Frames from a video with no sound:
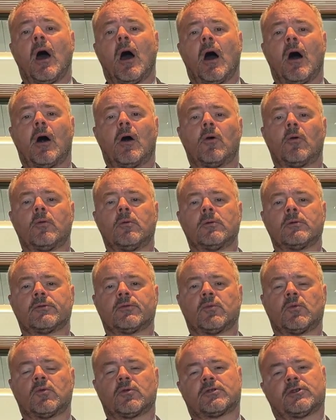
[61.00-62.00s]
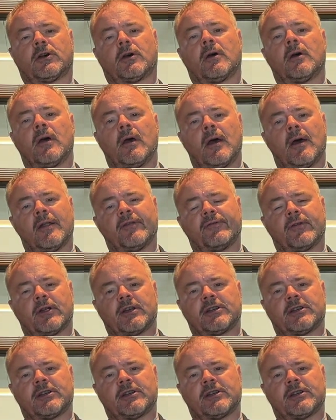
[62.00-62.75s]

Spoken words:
hold water and very